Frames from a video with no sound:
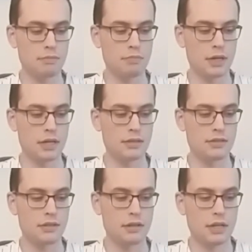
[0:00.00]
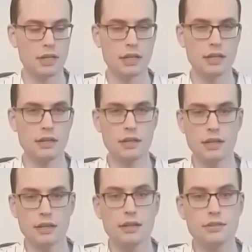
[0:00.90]
but
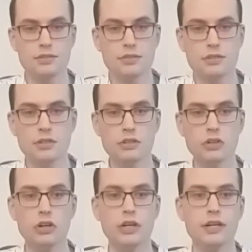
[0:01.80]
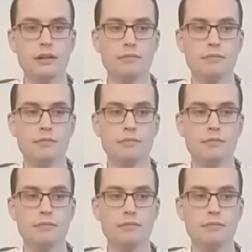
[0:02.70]
it's still good.